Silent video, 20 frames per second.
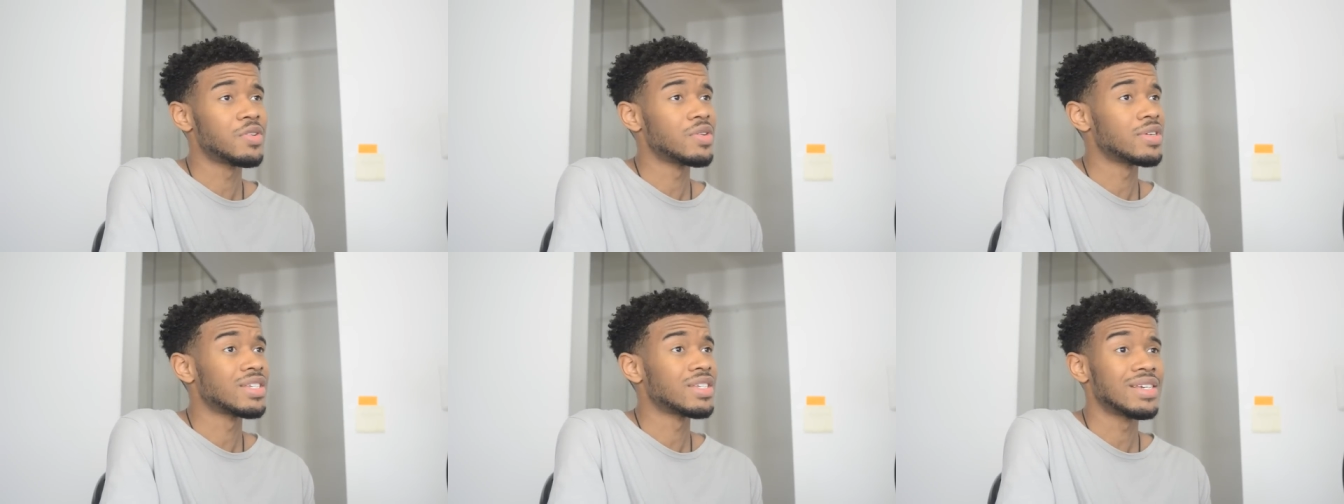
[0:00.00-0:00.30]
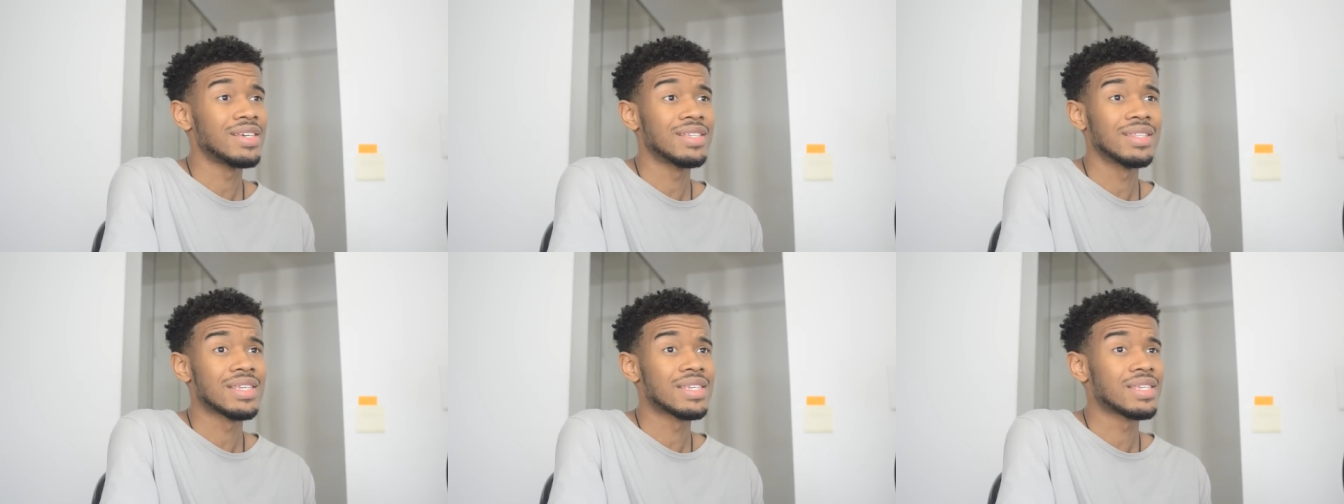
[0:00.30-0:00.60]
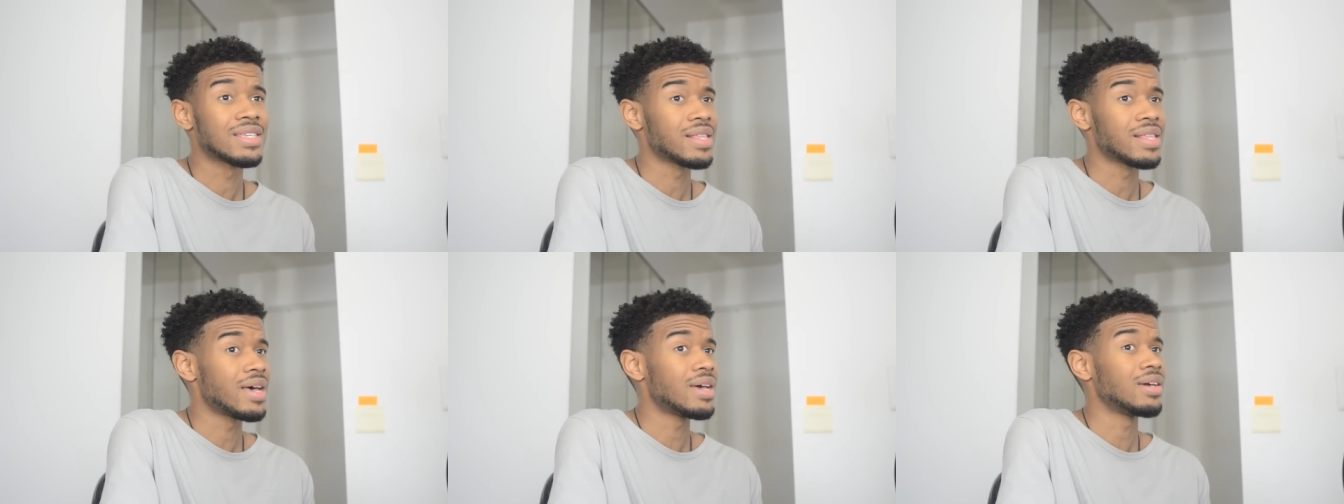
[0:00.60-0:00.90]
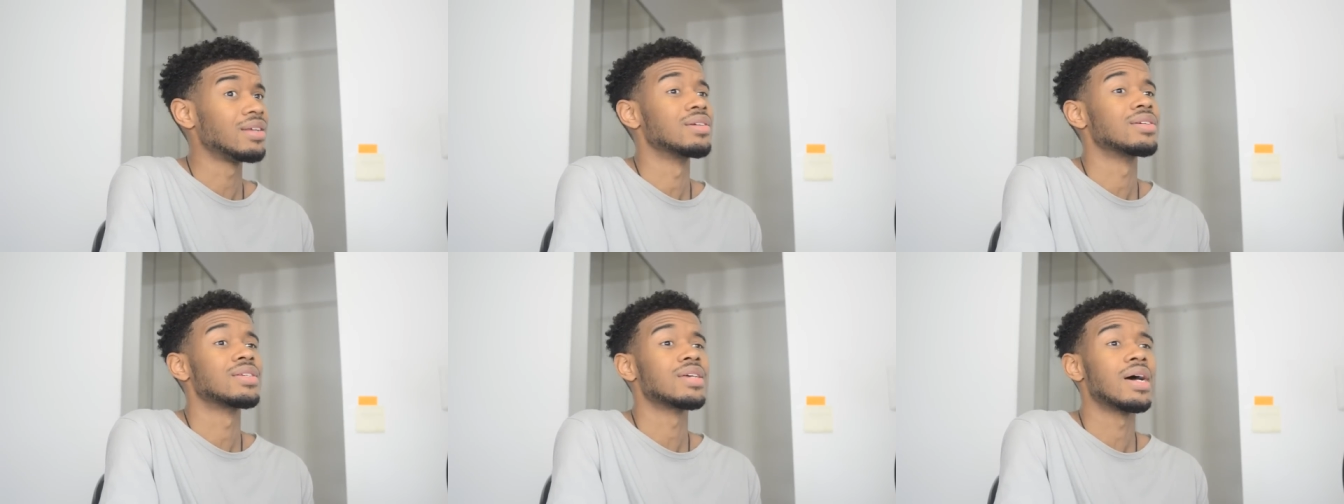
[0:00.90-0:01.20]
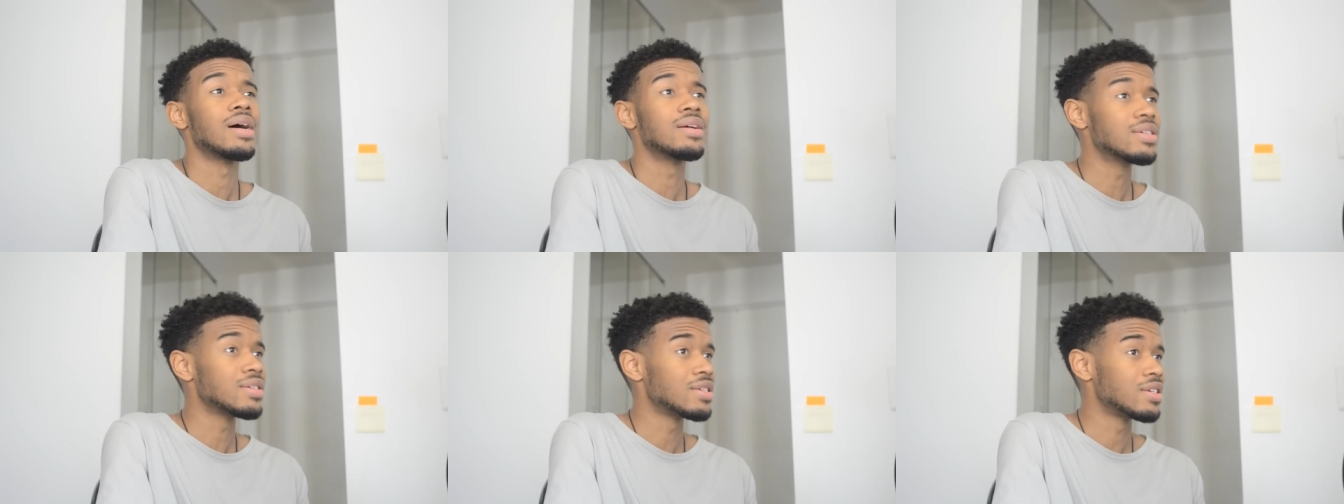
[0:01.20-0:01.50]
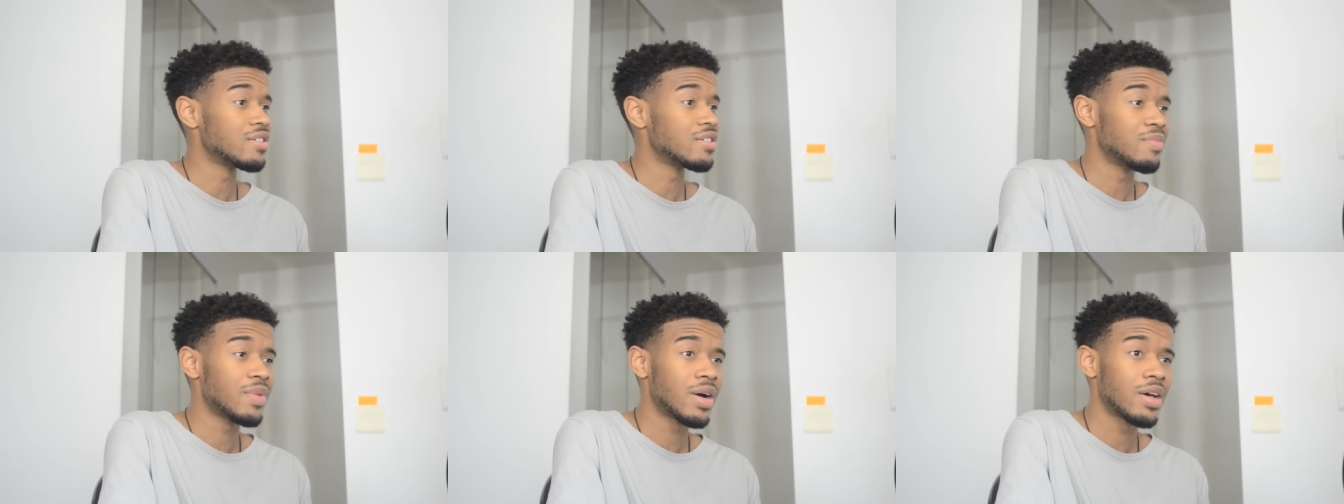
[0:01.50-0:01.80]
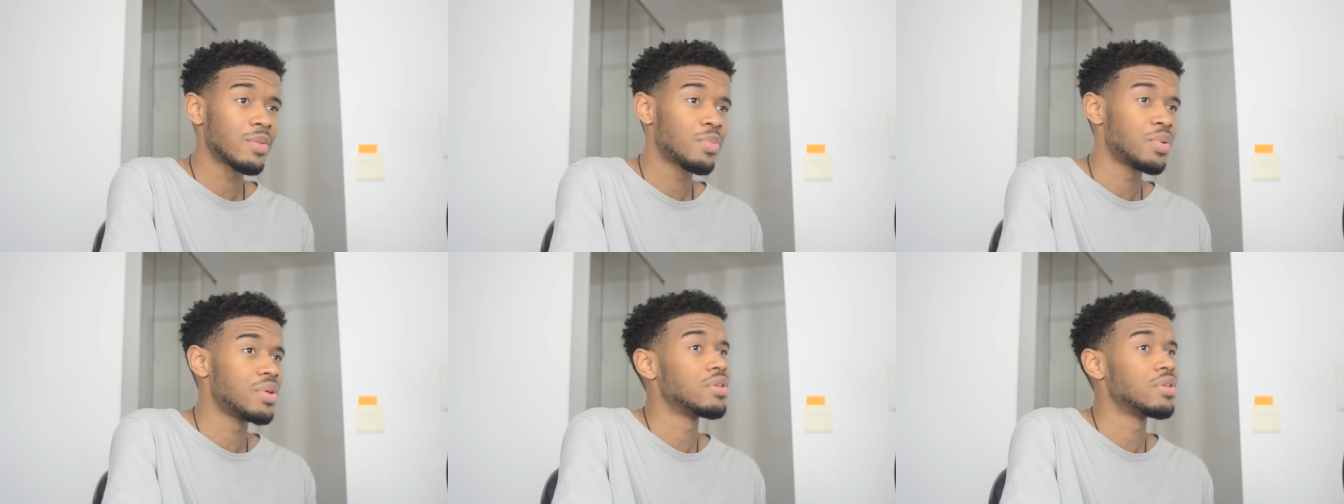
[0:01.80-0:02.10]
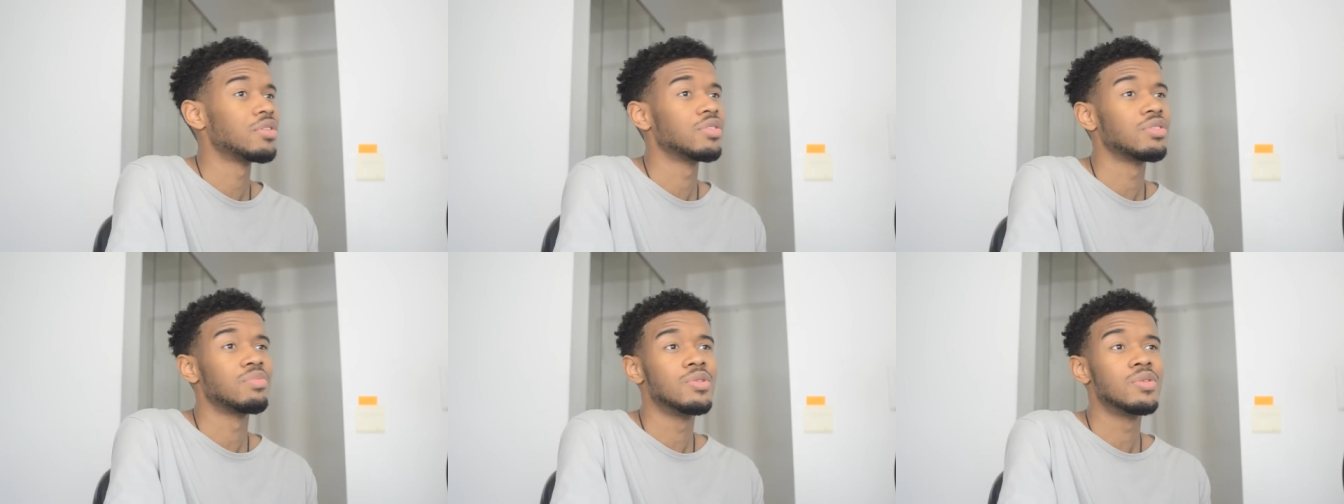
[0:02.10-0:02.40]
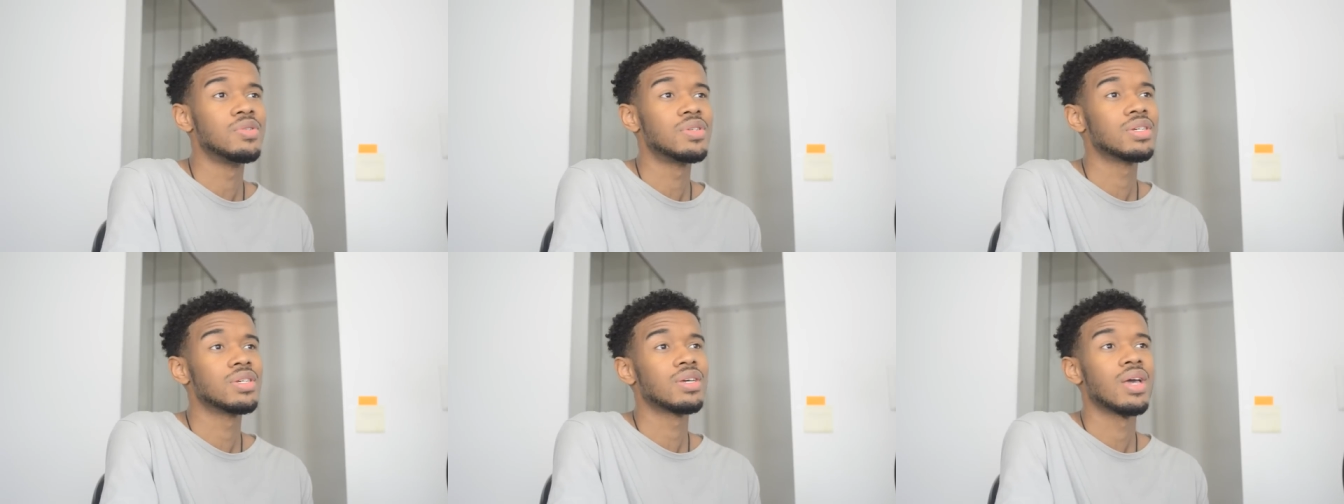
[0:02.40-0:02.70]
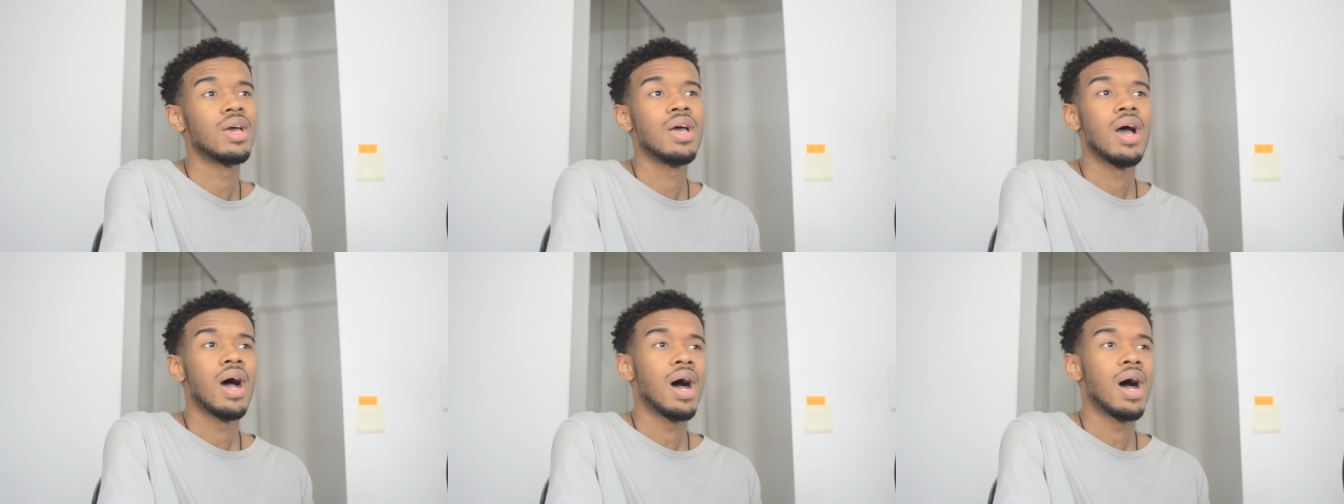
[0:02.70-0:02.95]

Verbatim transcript: seriously in the slightest. I just give my opinion on the music.